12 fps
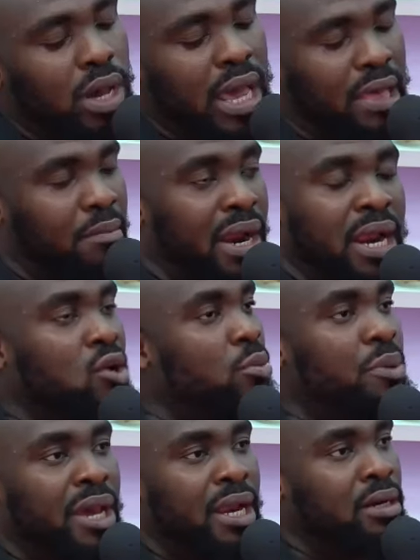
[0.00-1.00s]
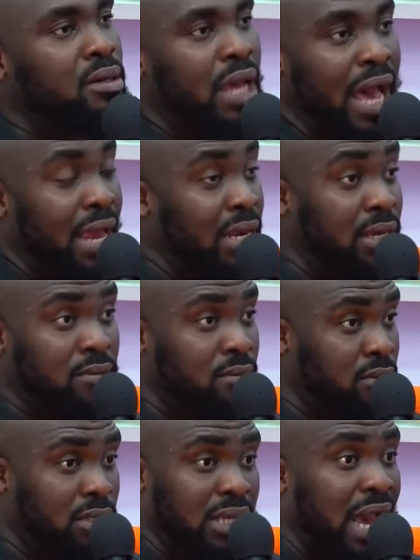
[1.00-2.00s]
uh, Marine Le Pen had a
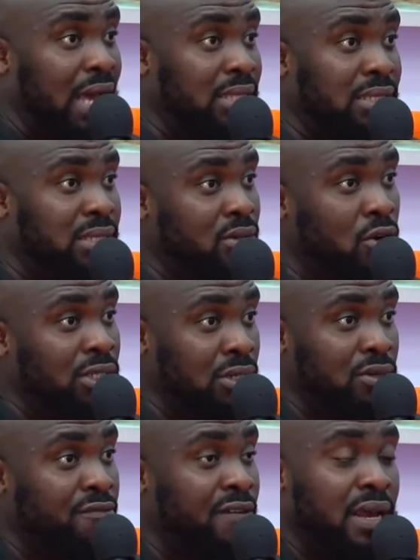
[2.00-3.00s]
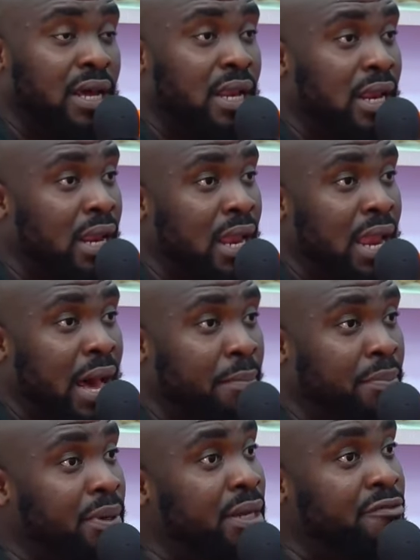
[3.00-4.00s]
chance until the final
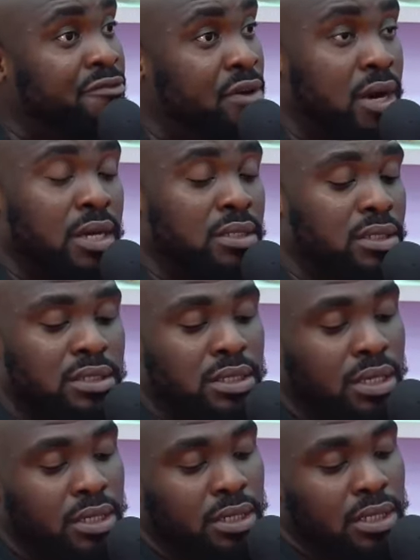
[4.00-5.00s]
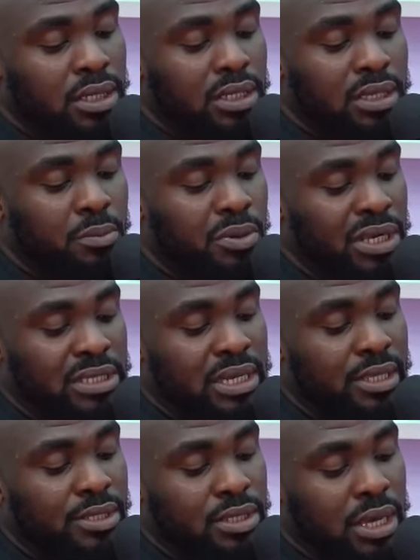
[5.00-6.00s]
lap in France. The
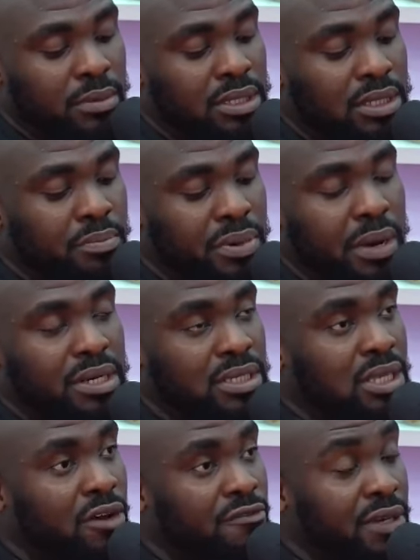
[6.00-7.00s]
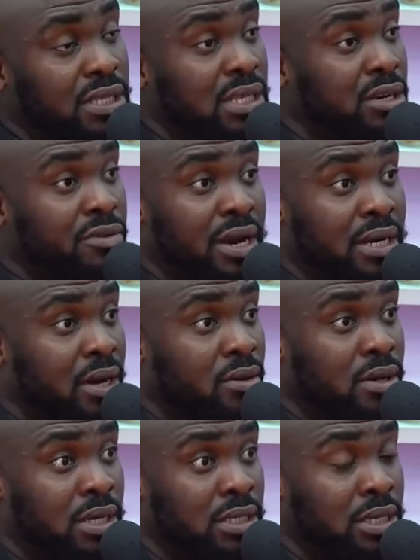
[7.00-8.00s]
president, I mean, the prime minister of Italy right now
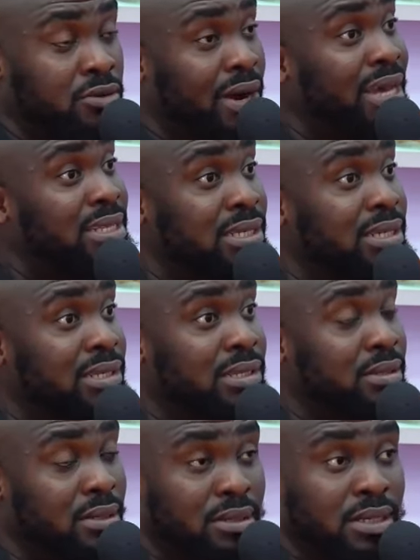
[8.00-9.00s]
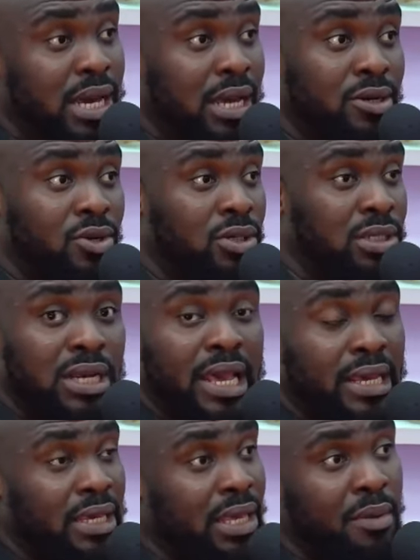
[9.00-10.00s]
is a rightist. Yep. That doesn't
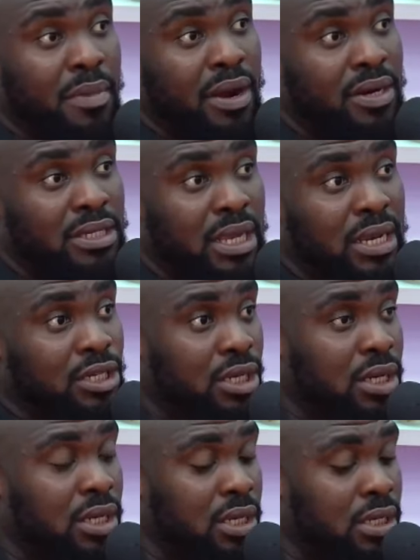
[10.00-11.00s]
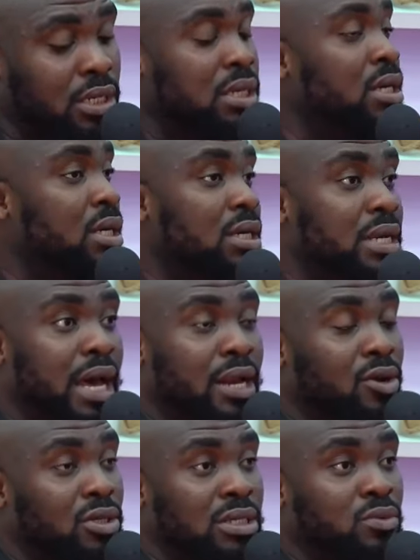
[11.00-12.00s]
like gay marriage allegedly. Yeah. That
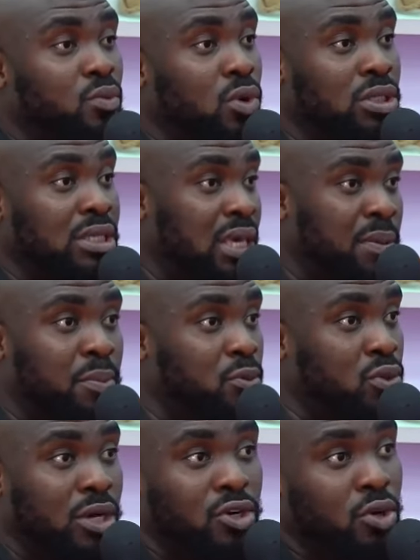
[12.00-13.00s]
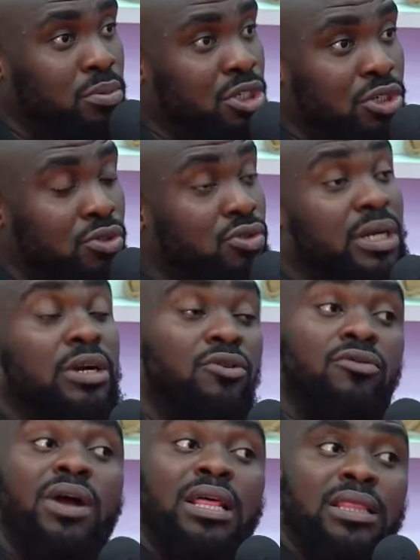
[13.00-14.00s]
doesn't want gay people to adopt children.
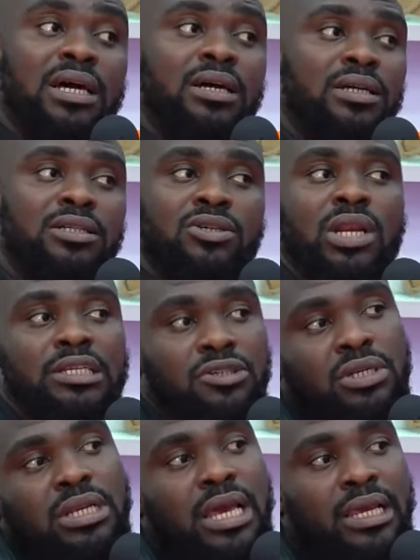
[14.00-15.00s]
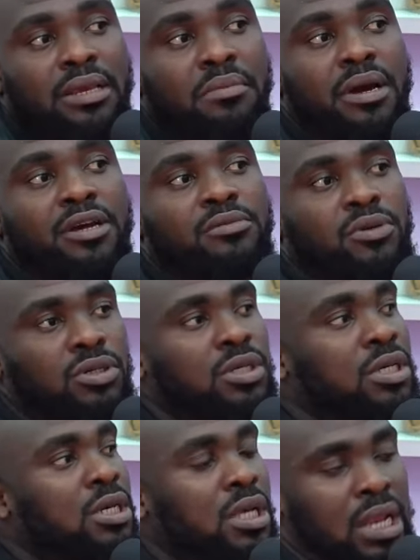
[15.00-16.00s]
Rather, it's not like she doesn't like gay marriage. Okay. But,
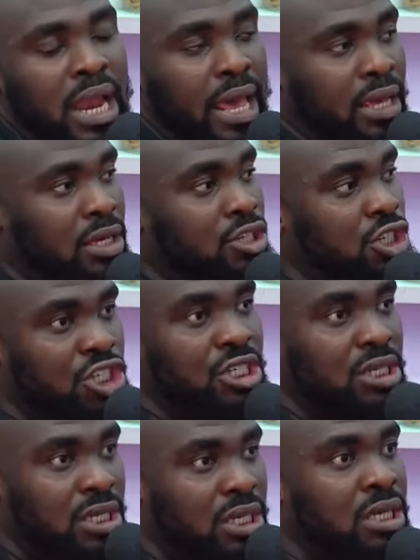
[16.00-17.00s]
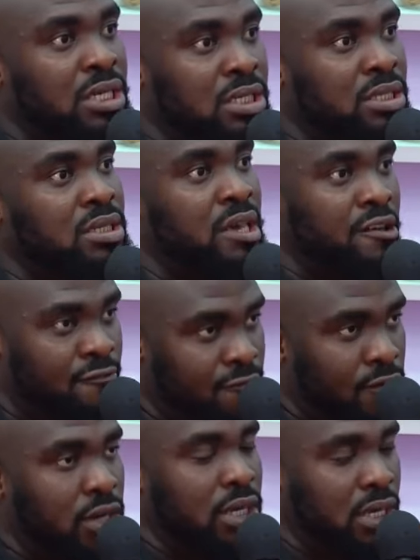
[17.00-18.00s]
like she is a
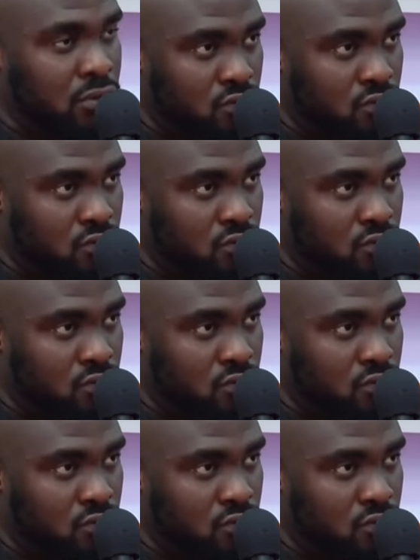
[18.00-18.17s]
fucking